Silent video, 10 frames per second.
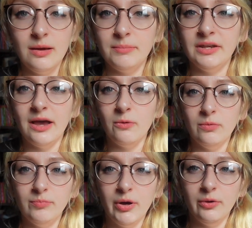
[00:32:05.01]
But now
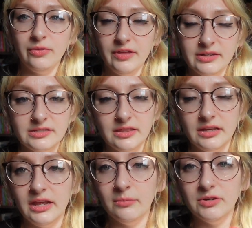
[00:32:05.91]
Poe thinks that the
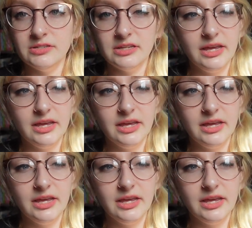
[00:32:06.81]
camera is a